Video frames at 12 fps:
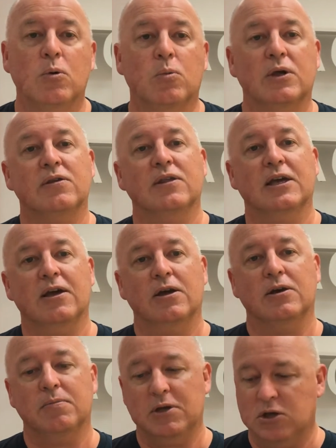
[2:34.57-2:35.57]
whether they're
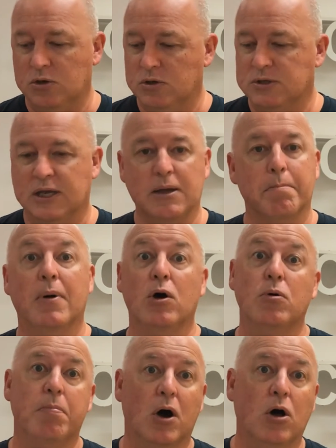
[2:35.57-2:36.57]
going to be using a
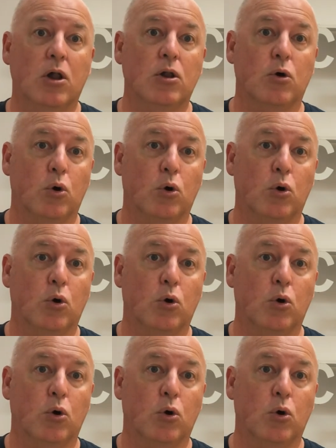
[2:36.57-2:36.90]
mobile